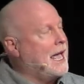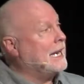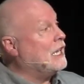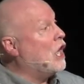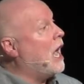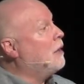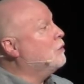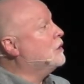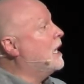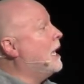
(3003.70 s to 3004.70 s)
And God
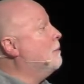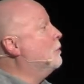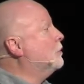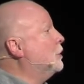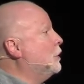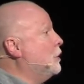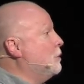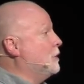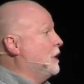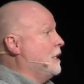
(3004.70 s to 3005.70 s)
was able to
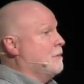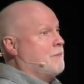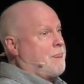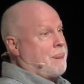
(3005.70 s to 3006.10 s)
use him.